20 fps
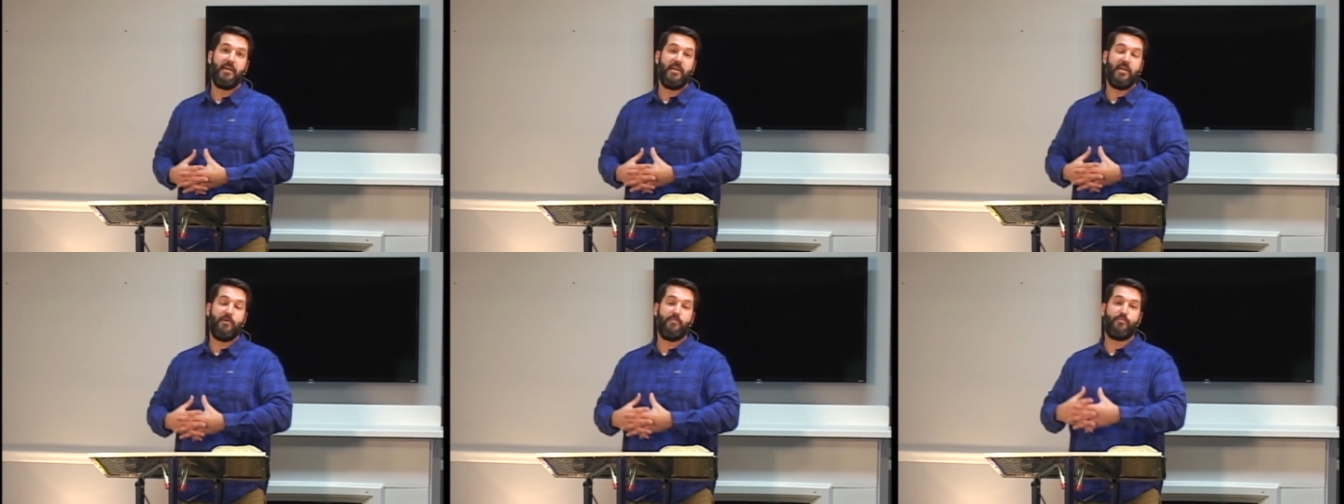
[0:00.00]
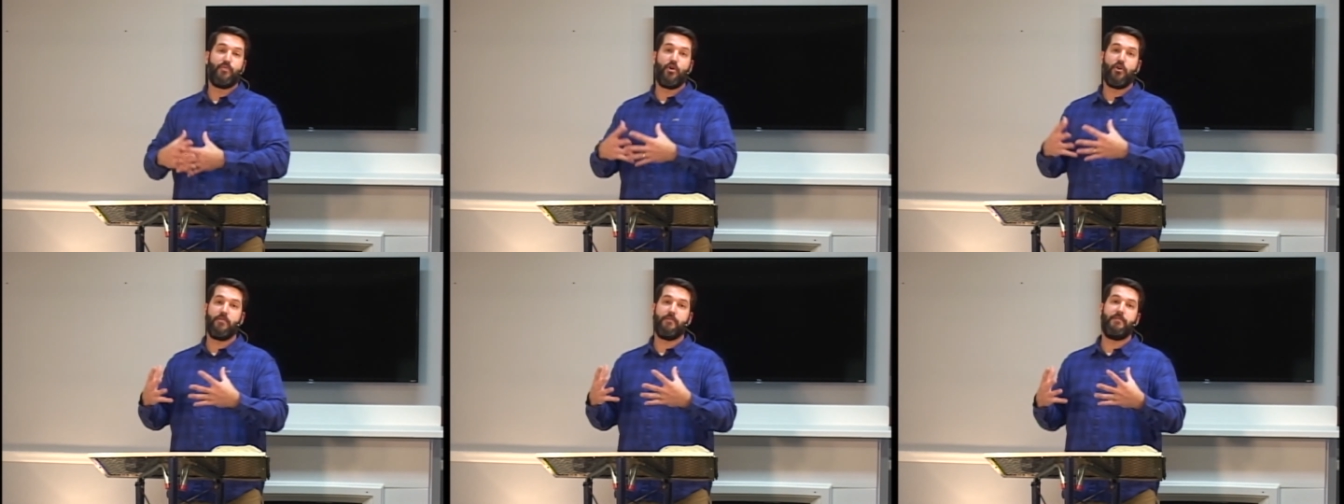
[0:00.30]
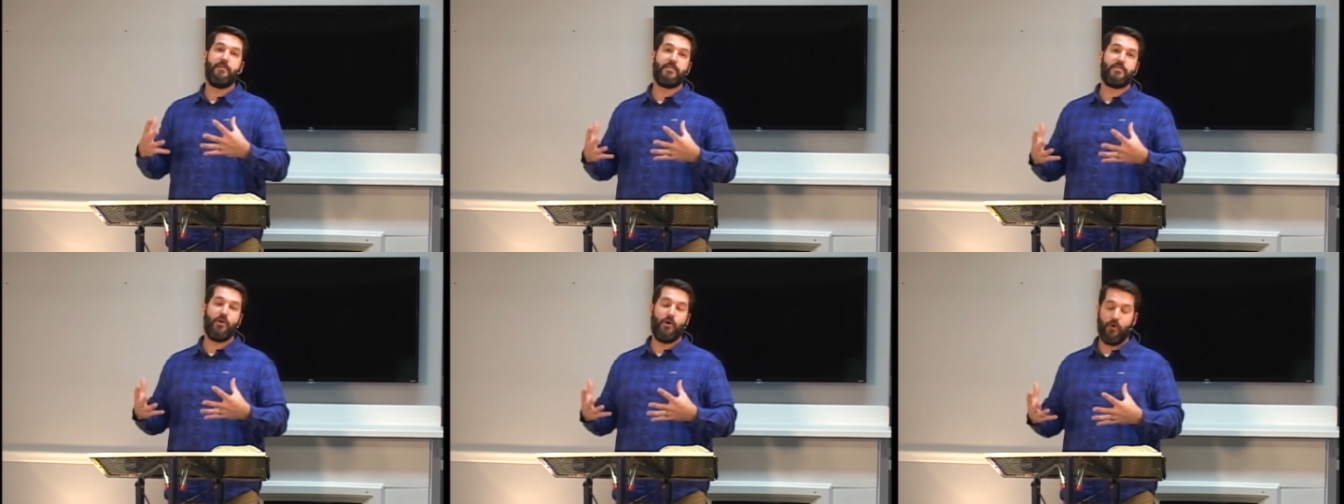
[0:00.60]
in
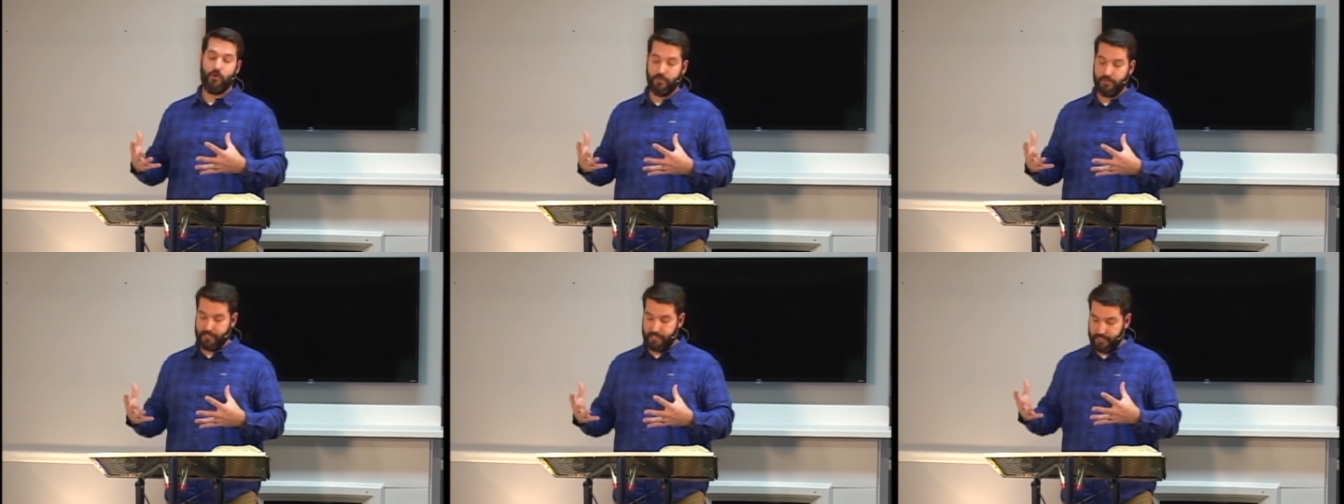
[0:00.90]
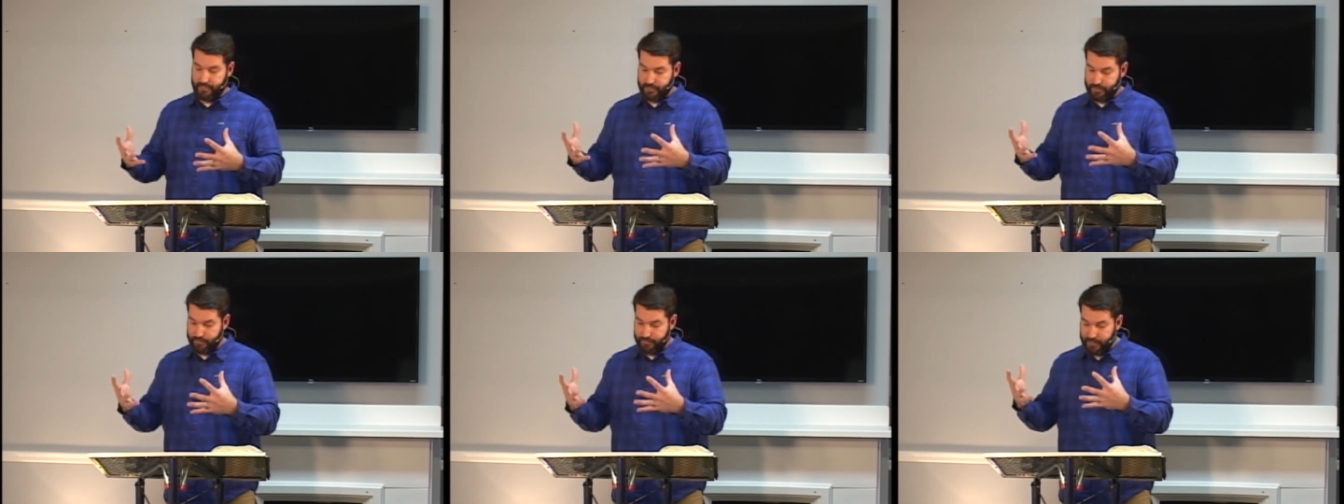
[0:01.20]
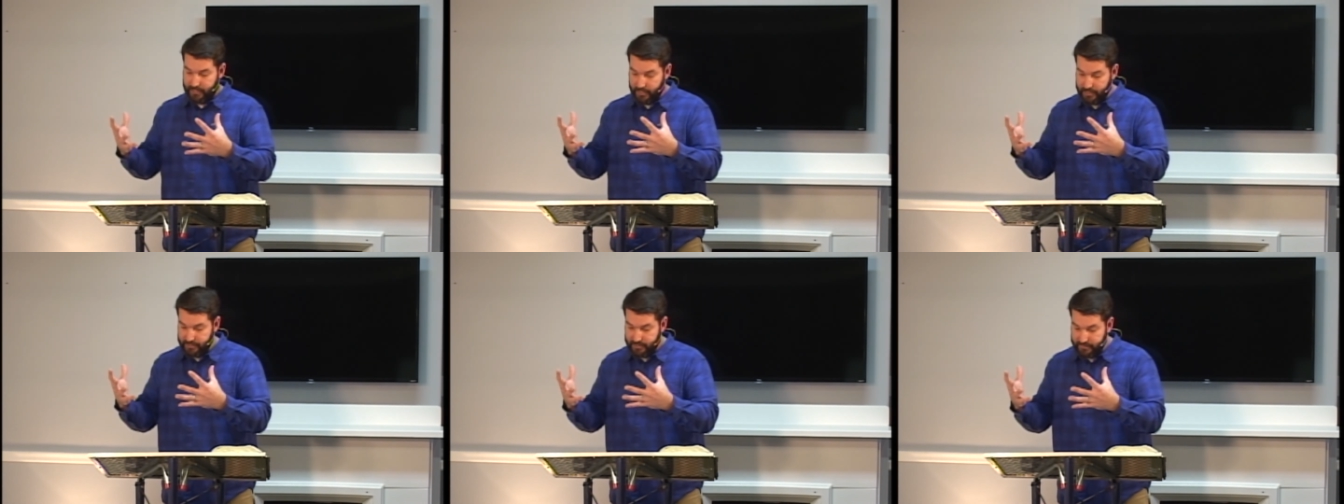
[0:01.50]
perfect holiness
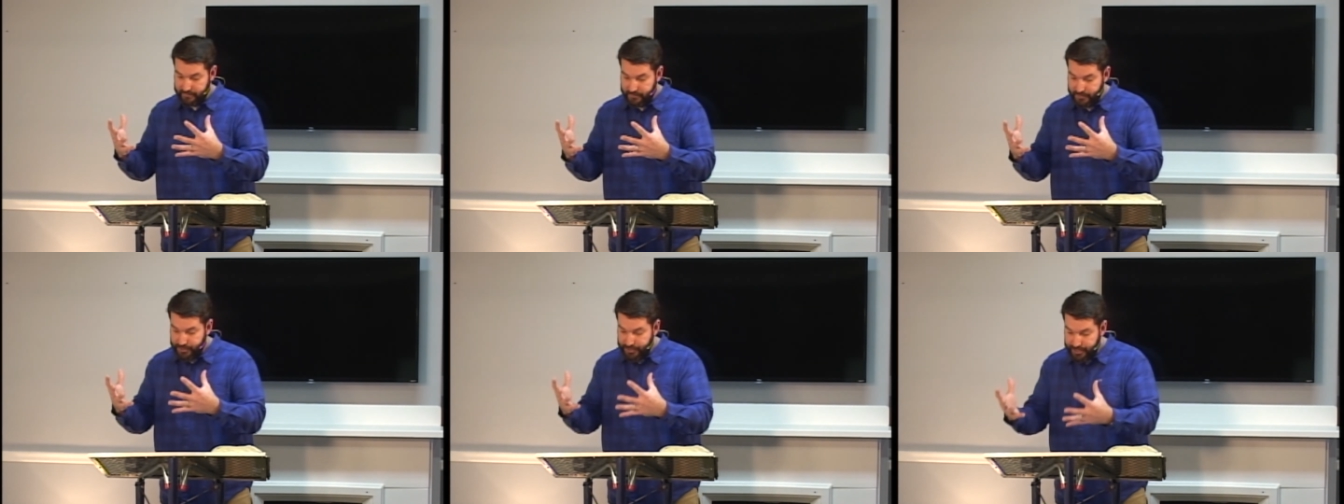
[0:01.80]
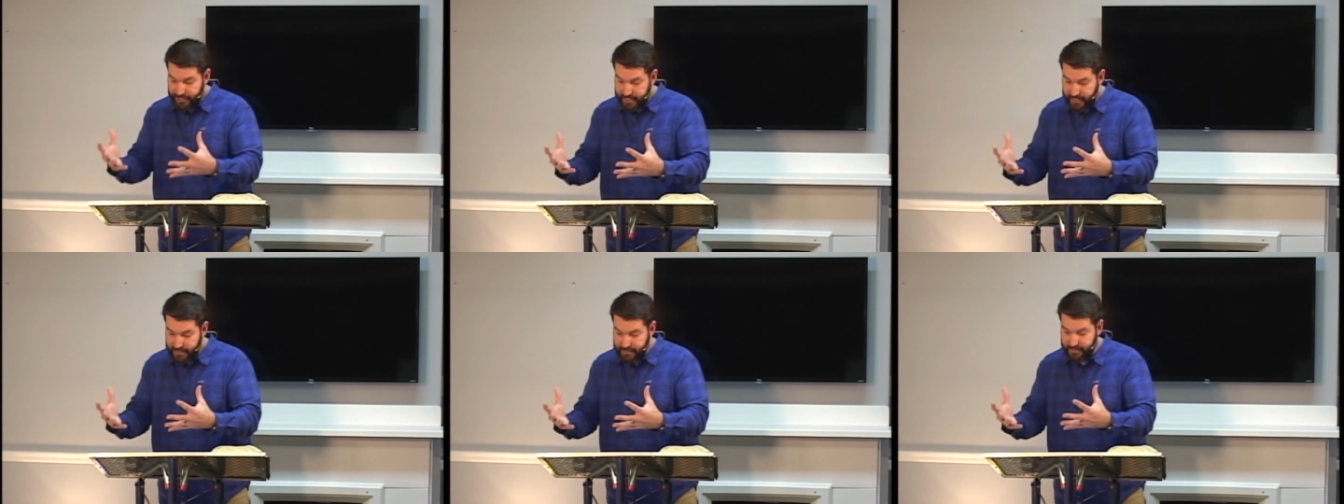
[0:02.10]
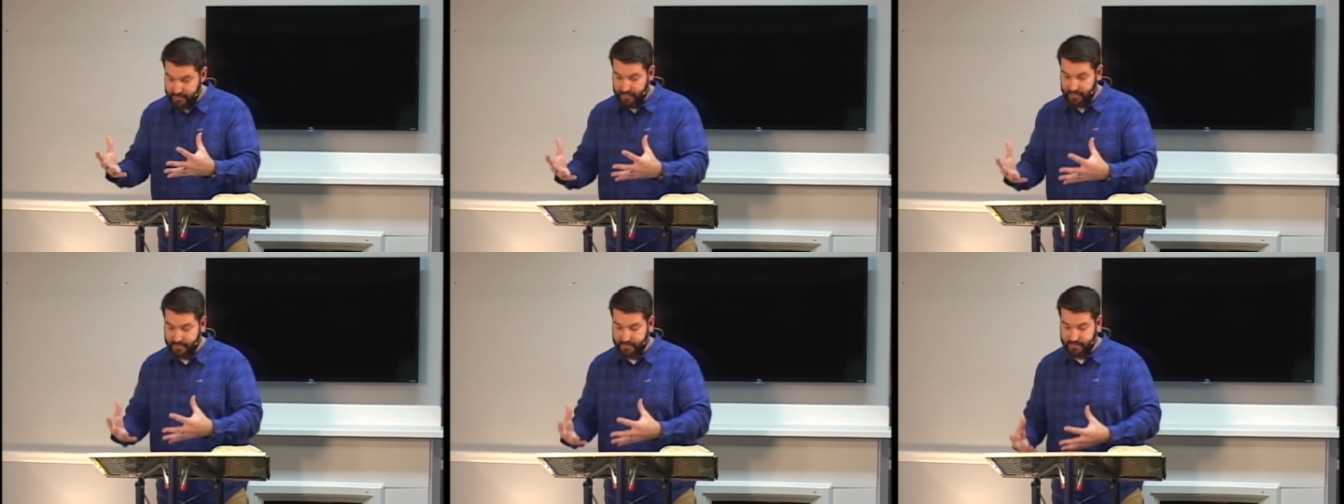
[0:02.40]
because of
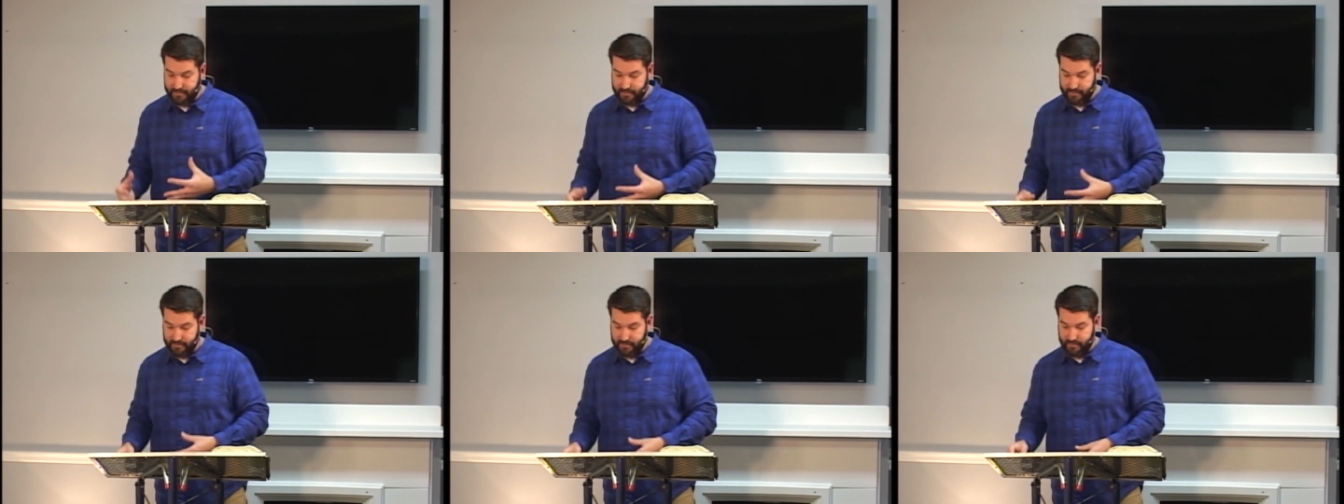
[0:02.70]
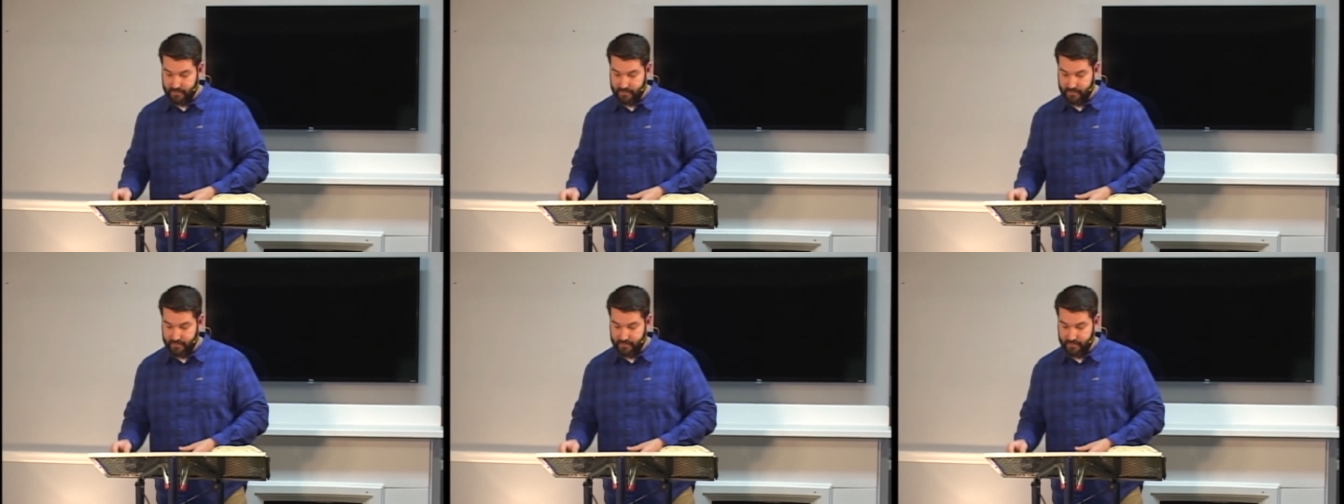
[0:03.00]
Jesus.